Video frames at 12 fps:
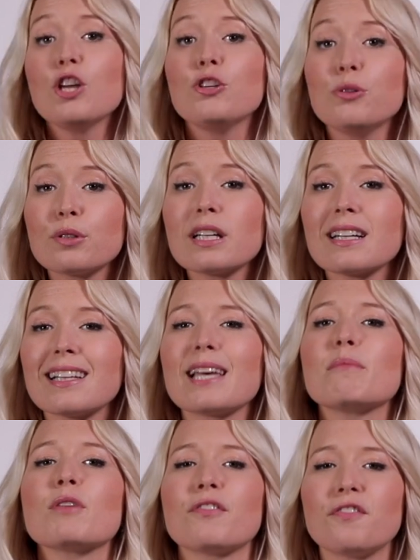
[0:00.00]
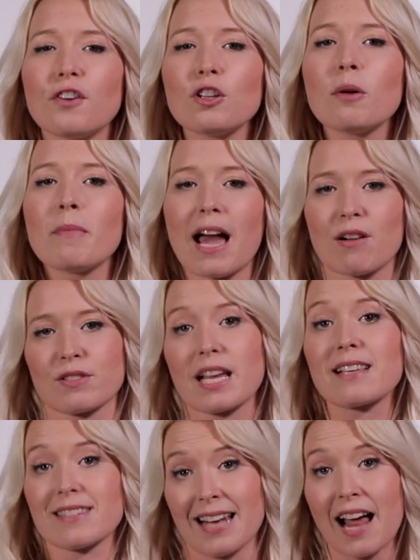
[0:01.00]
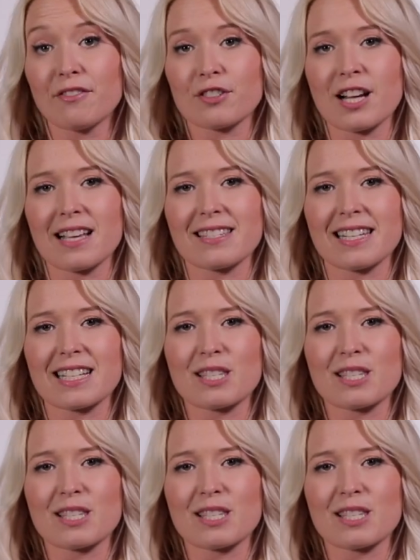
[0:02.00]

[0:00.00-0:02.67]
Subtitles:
you can claim the full amount as an advertising